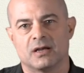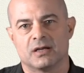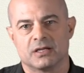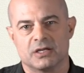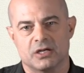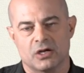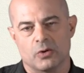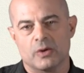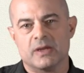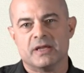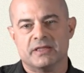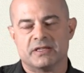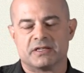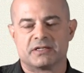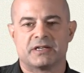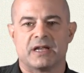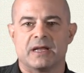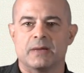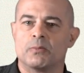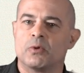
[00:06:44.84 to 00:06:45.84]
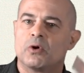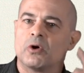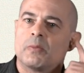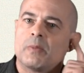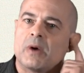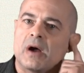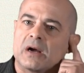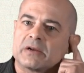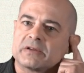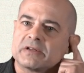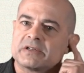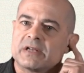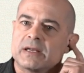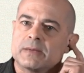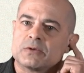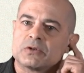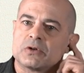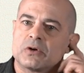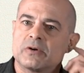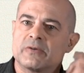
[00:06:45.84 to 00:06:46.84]
in the same ballpark, the
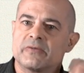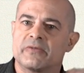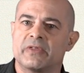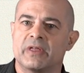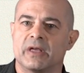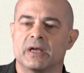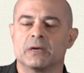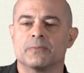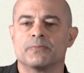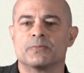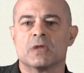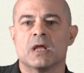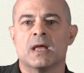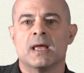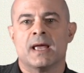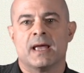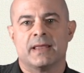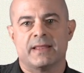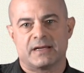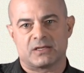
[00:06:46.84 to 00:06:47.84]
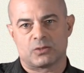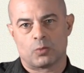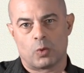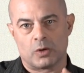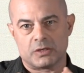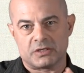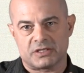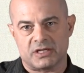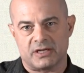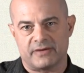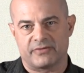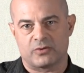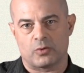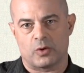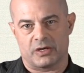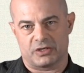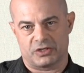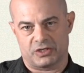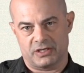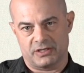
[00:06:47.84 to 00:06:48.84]
same sort of thing. And that's one set of
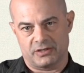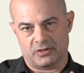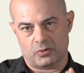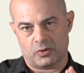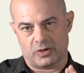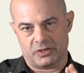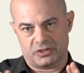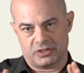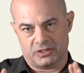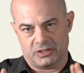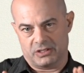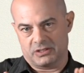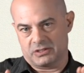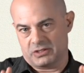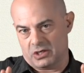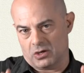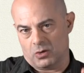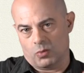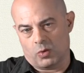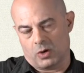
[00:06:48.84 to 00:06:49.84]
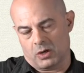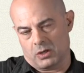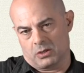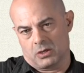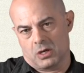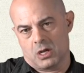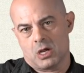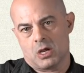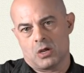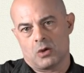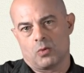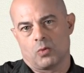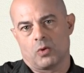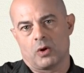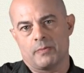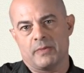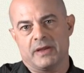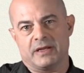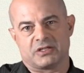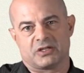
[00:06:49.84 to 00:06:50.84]
question. And the question is, you know,
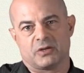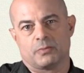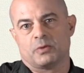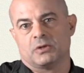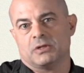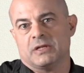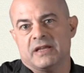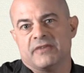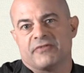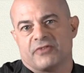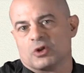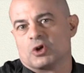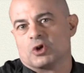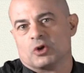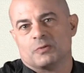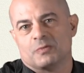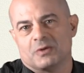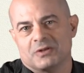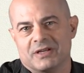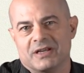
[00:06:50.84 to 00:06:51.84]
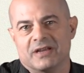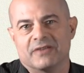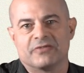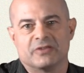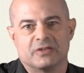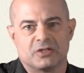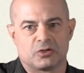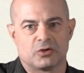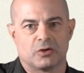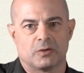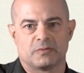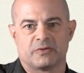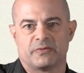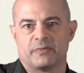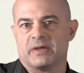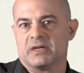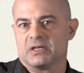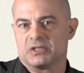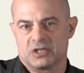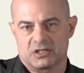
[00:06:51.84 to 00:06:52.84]
what makes a belief a good belief in the terms of
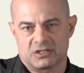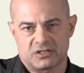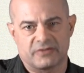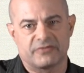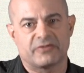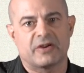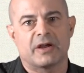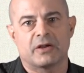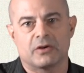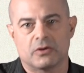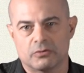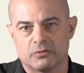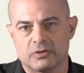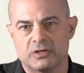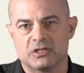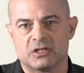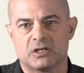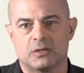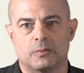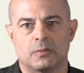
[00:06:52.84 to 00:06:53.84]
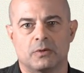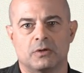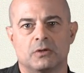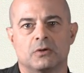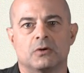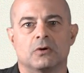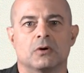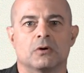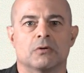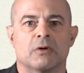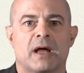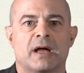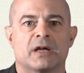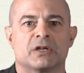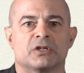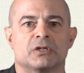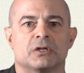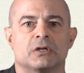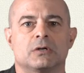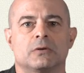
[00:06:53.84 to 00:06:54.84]
being justified or reasonable or
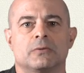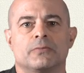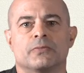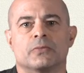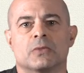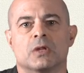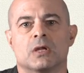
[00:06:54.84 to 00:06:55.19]
rational?